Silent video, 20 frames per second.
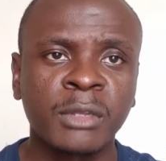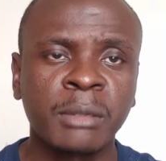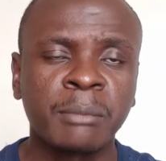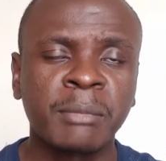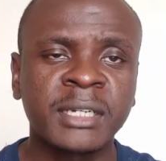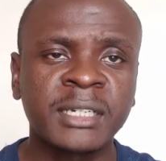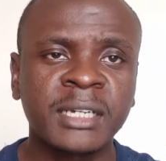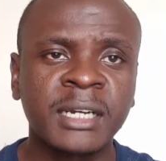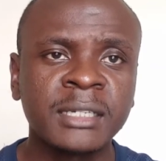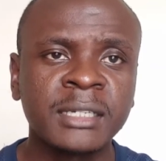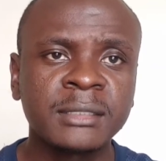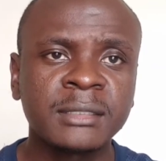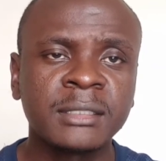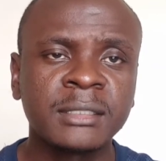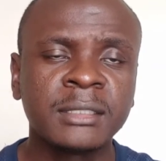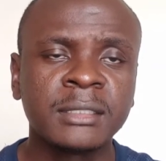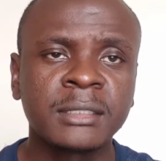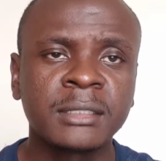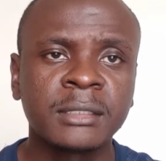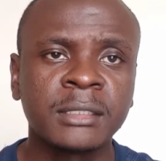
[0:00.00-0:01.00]
But I
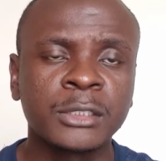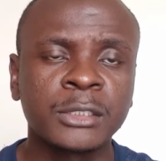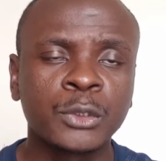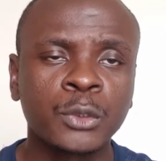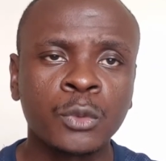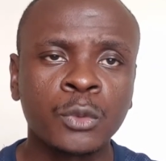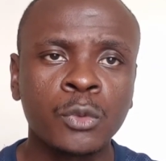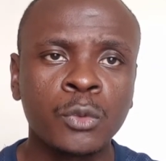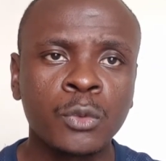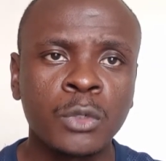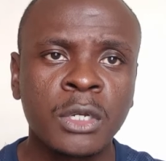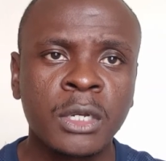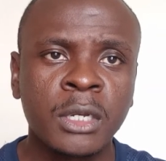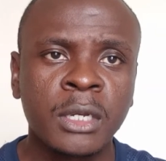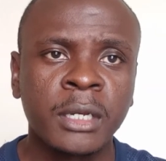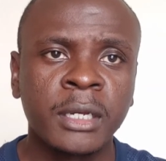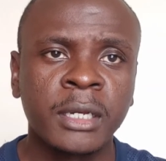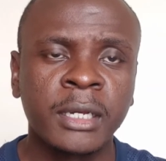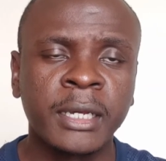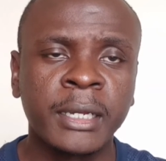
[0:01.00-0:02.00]
think the two
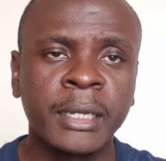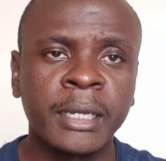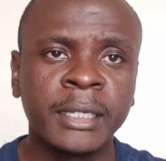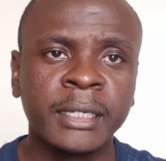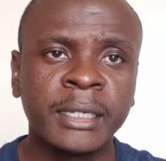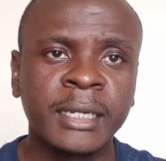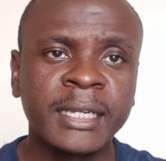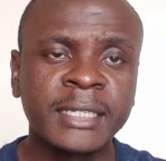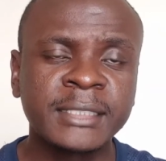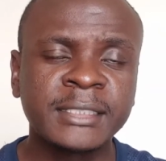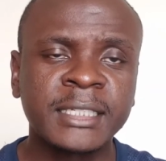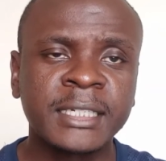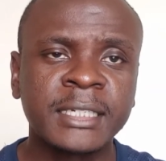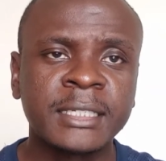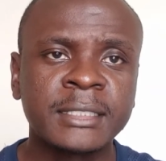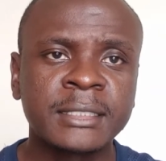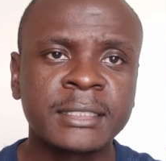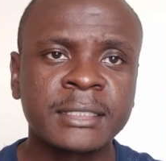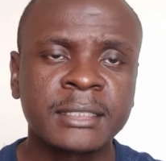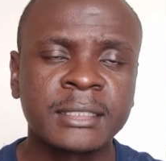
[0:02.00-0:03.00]

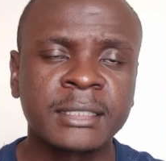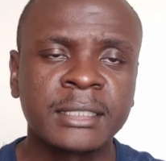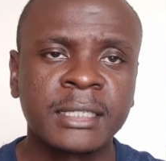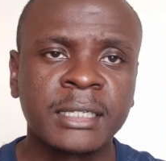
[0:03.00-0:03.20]
legends